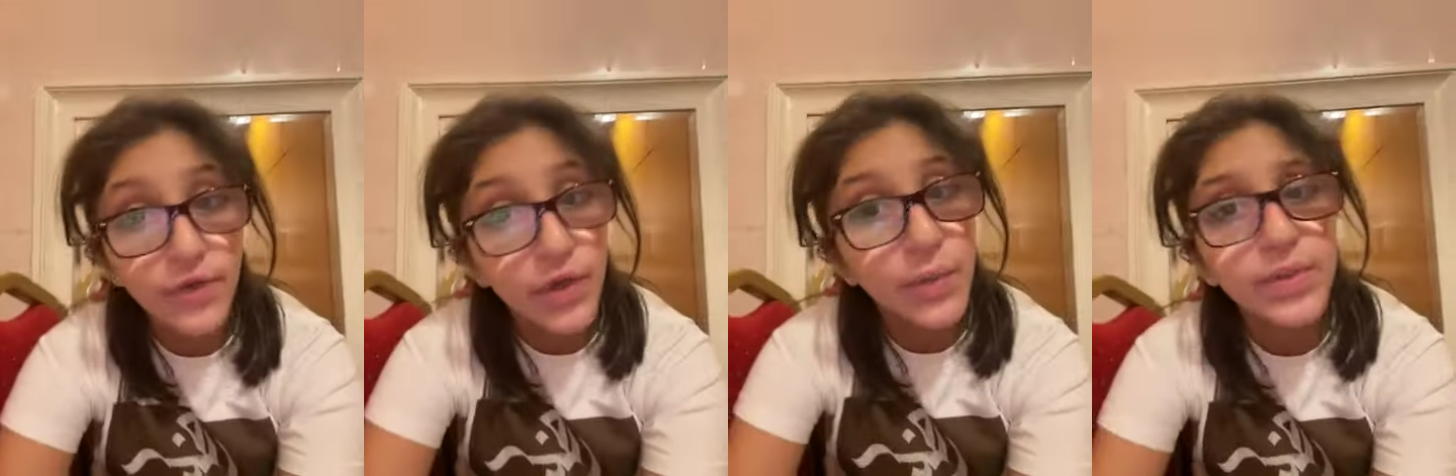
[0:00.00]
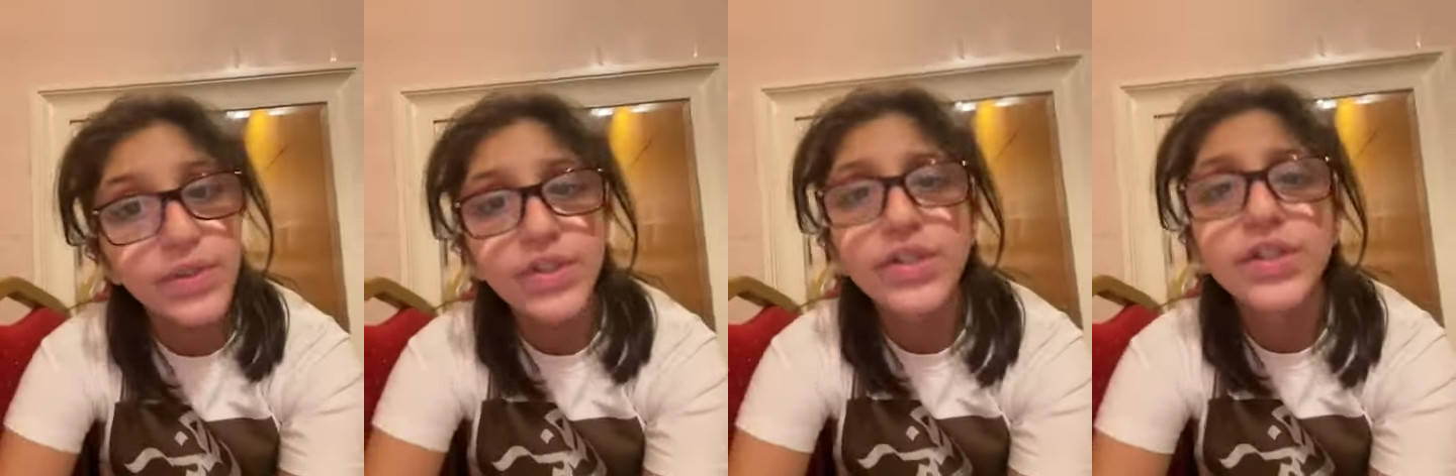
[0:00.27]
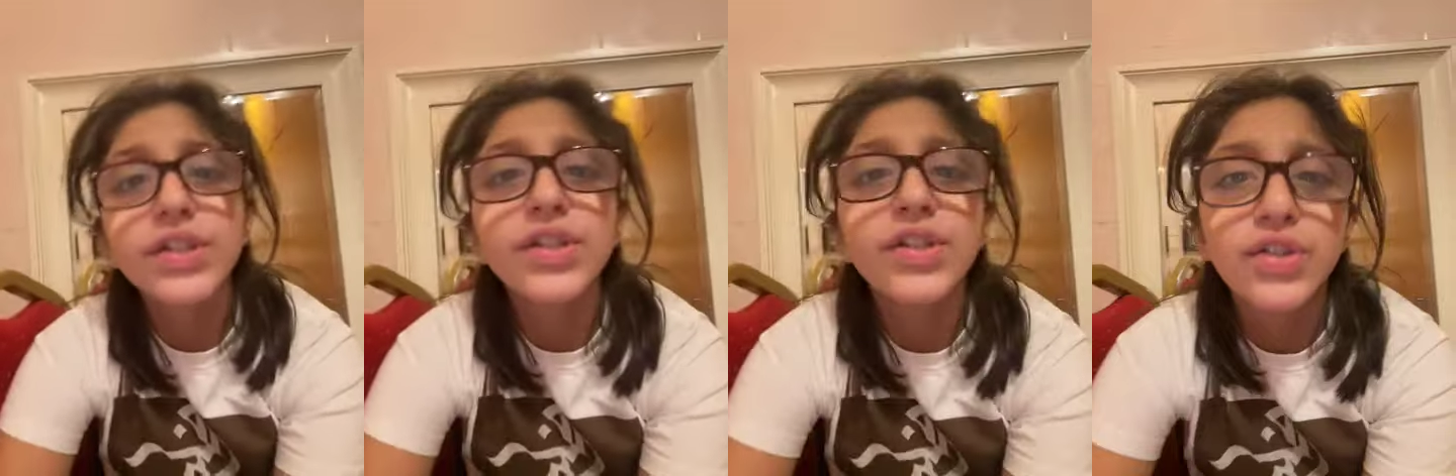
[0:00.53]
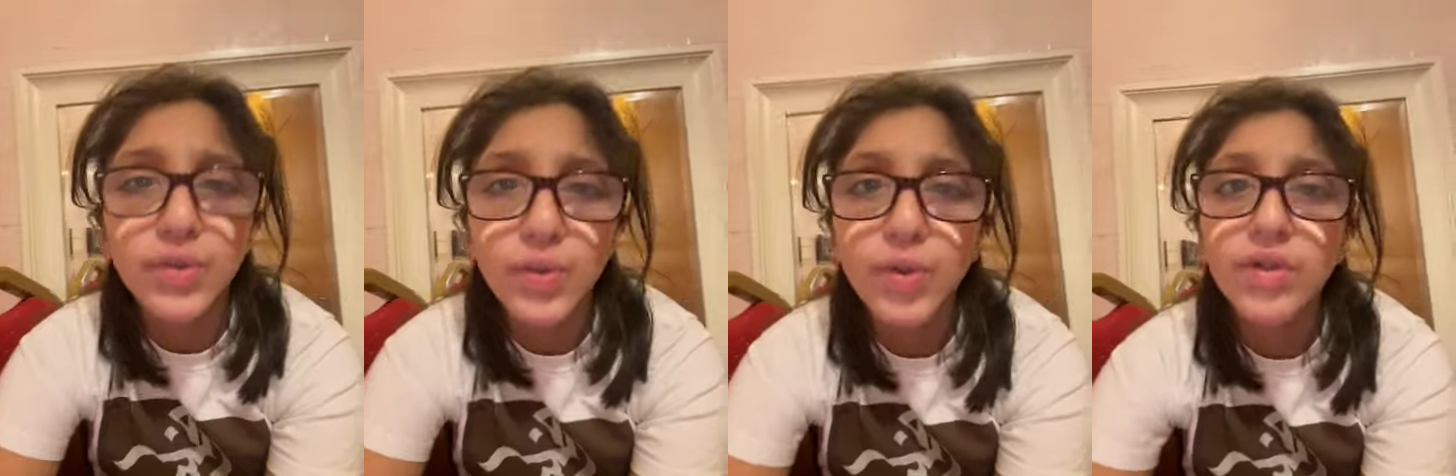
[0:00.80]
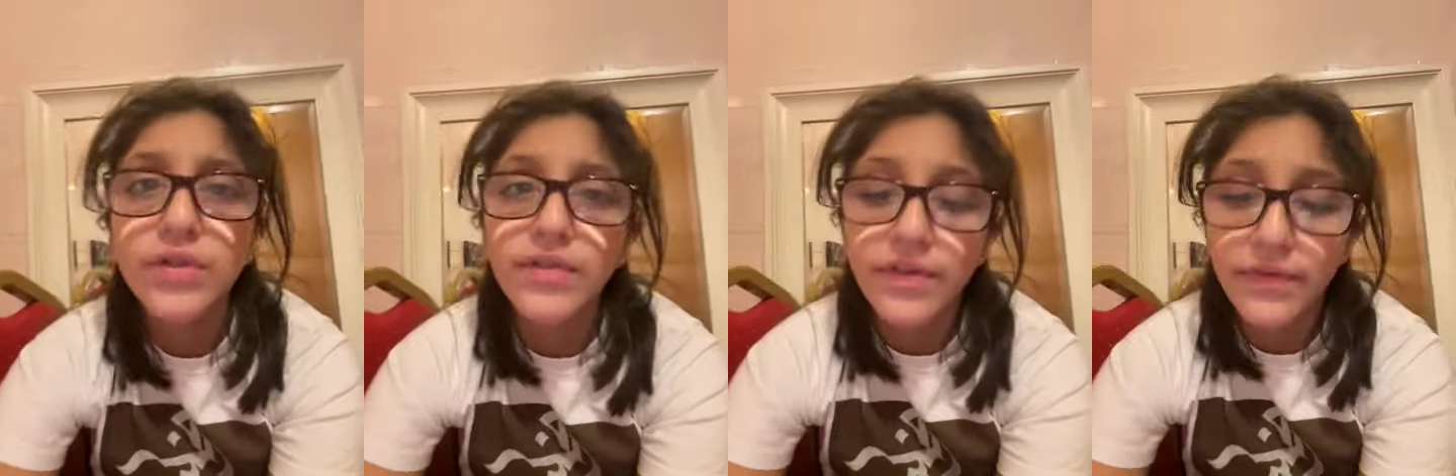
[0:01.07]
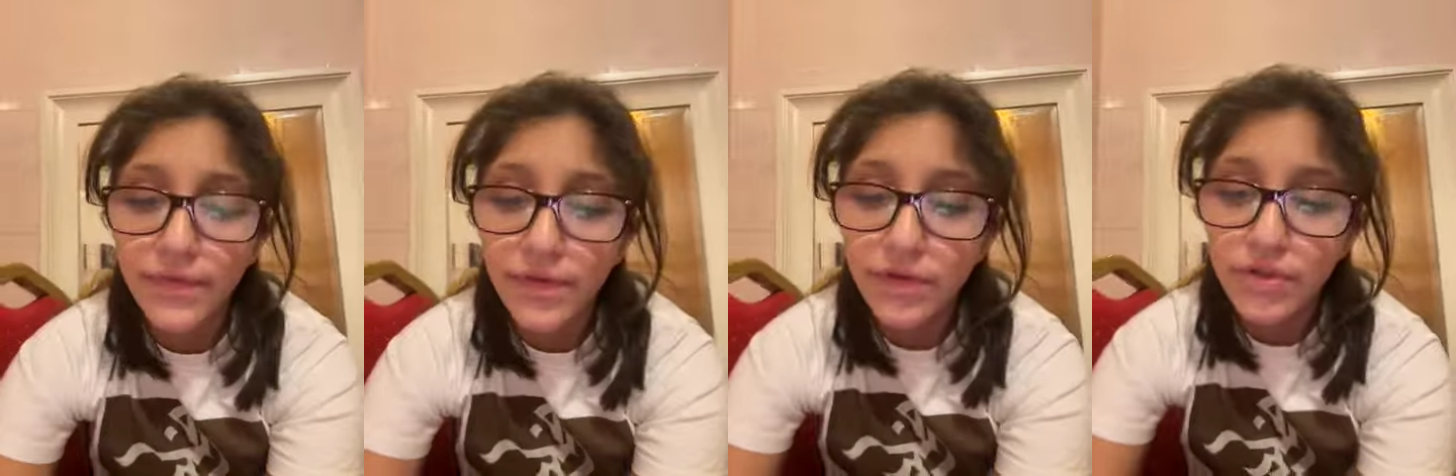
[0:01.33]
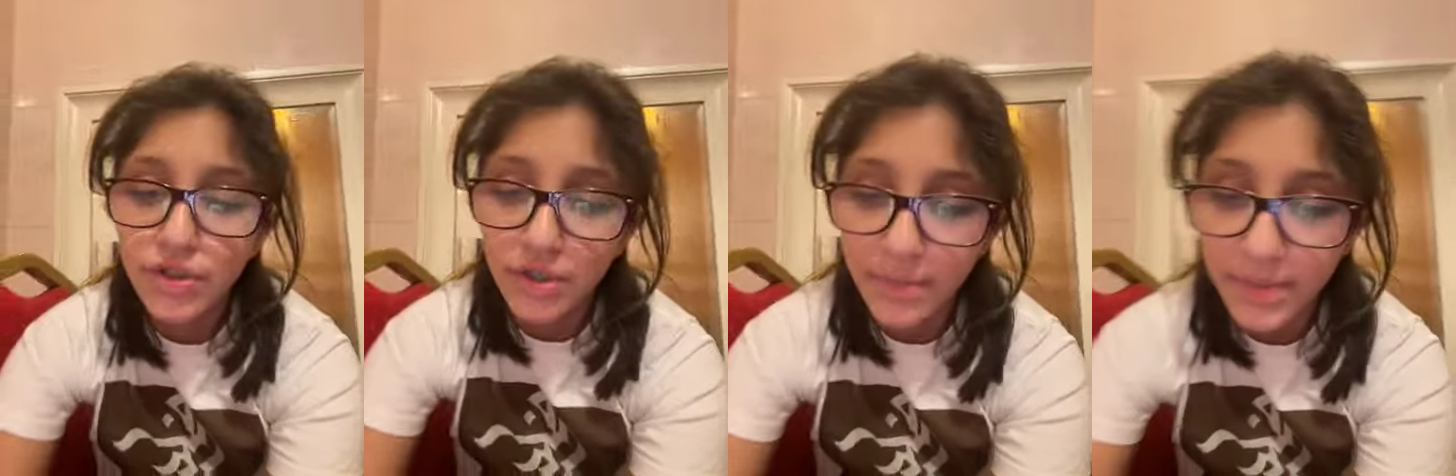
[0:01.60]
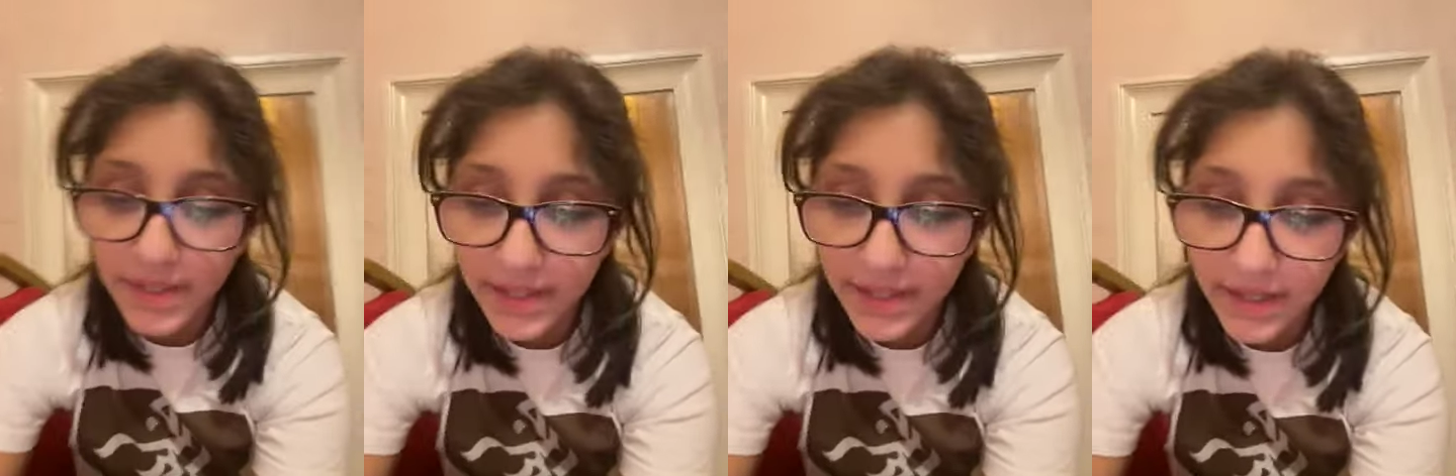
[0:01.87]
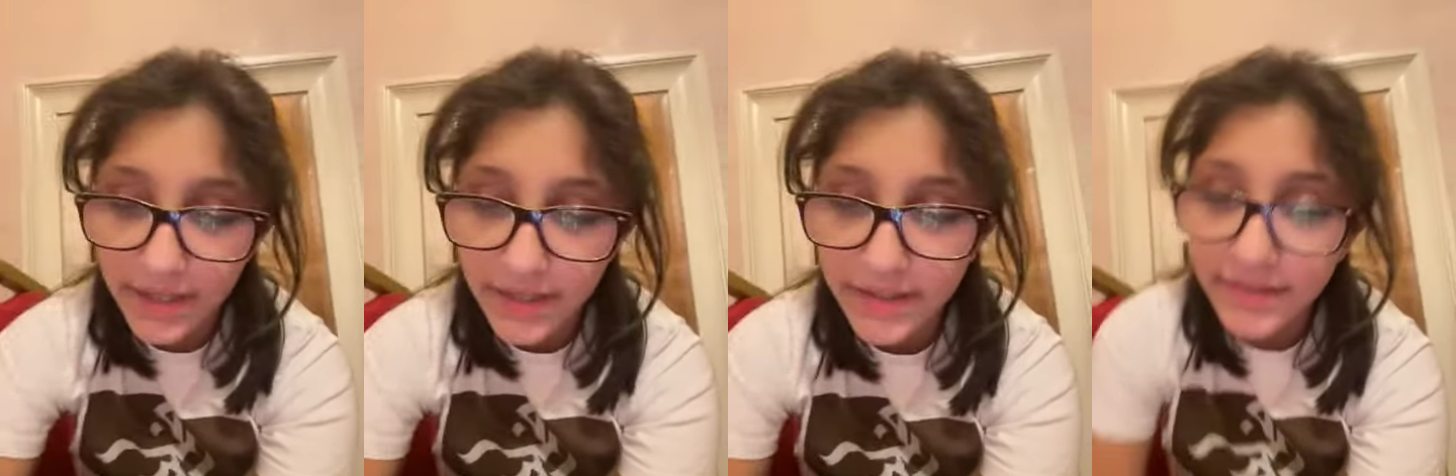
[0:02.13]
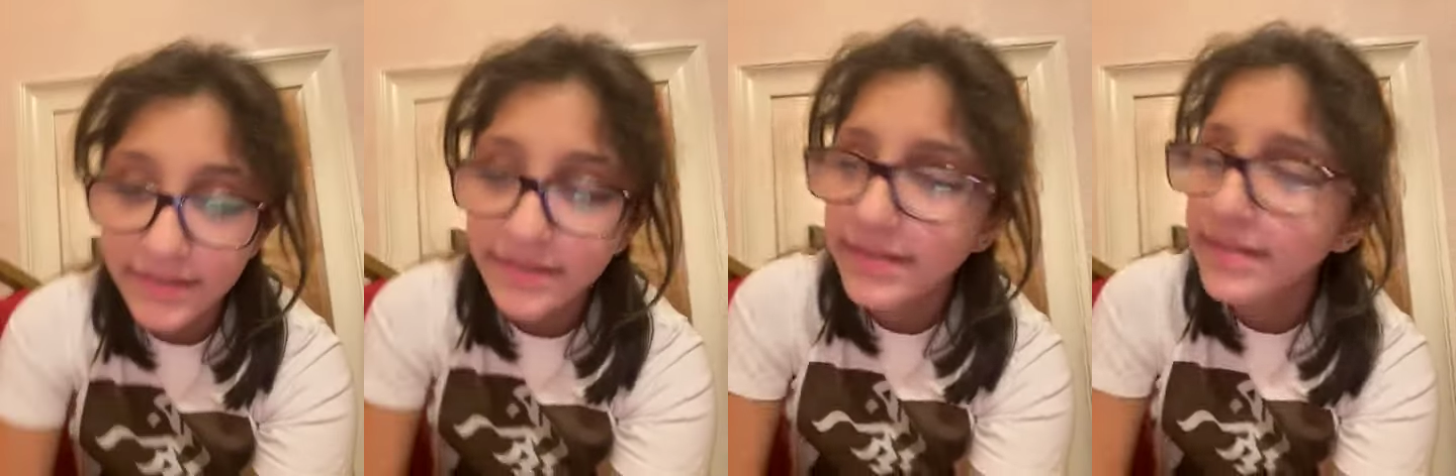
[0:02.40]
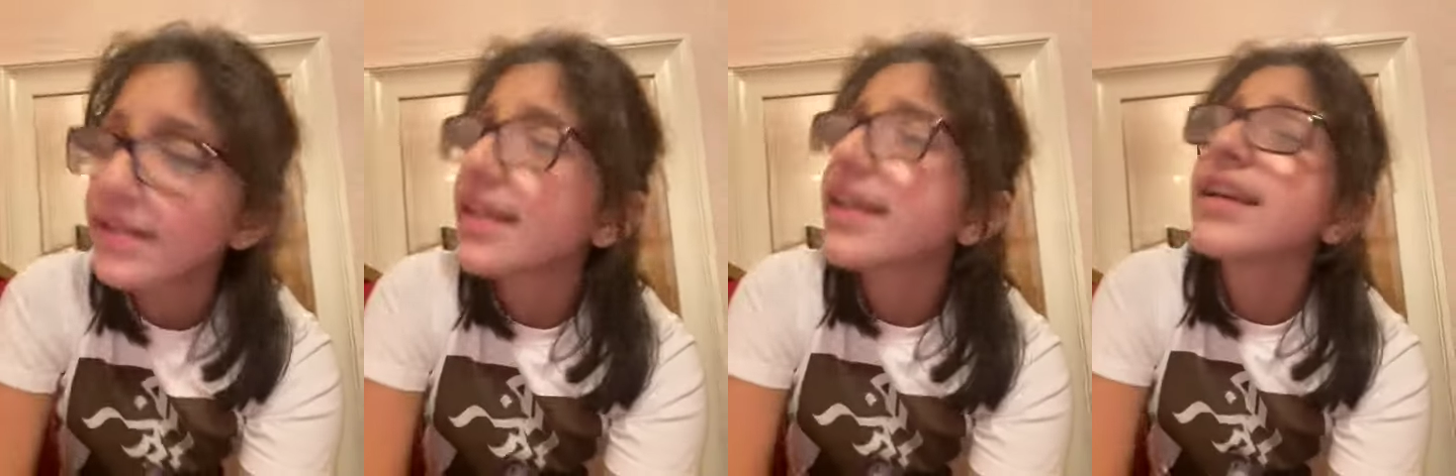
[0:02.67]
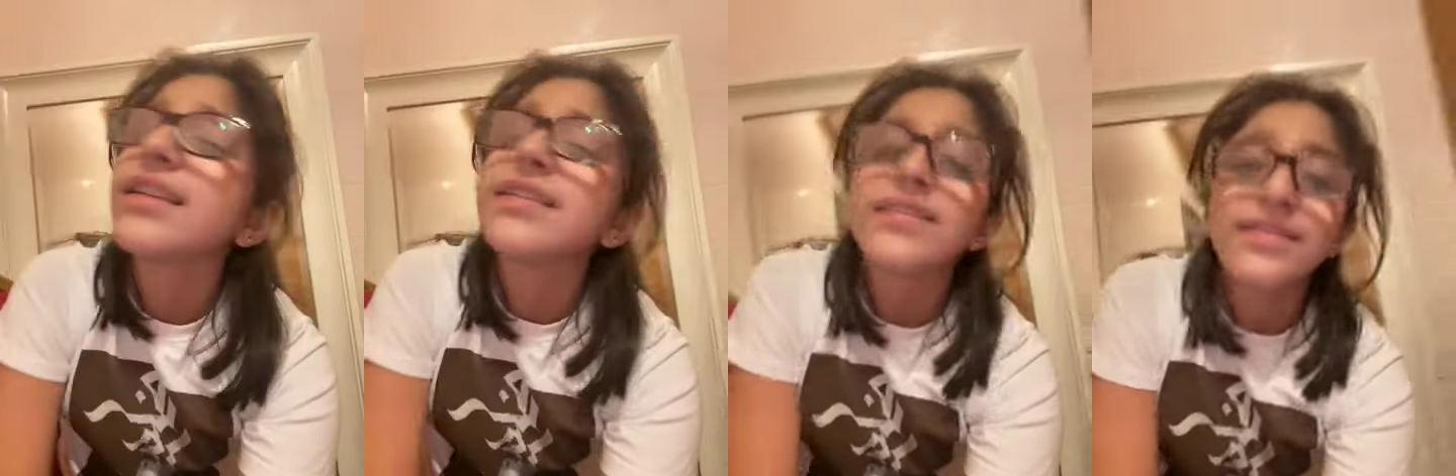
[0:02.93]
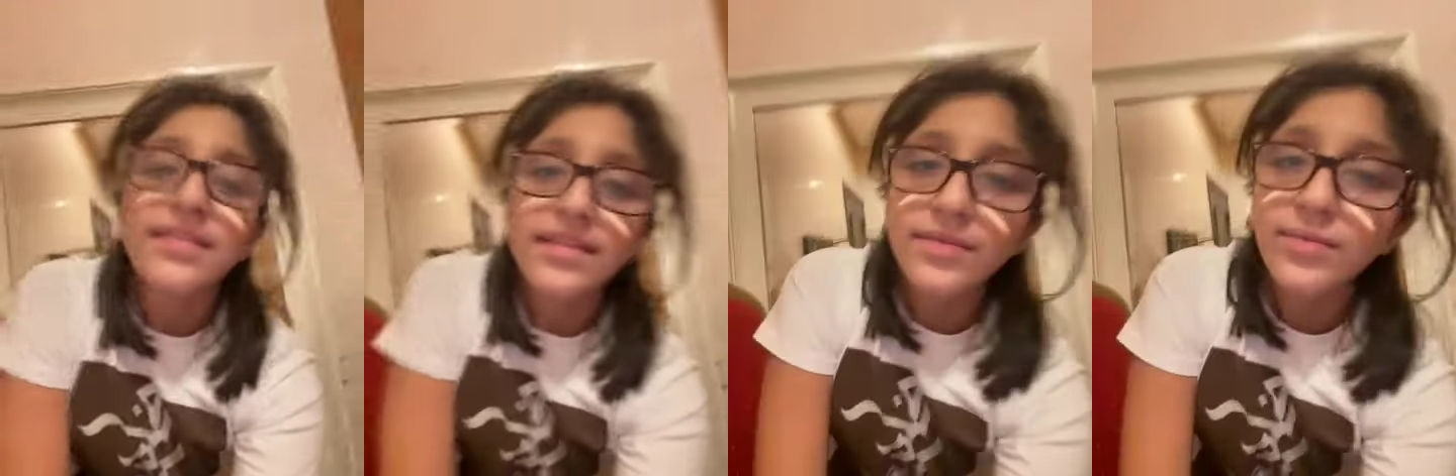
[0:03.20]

forward to School of the Future because it's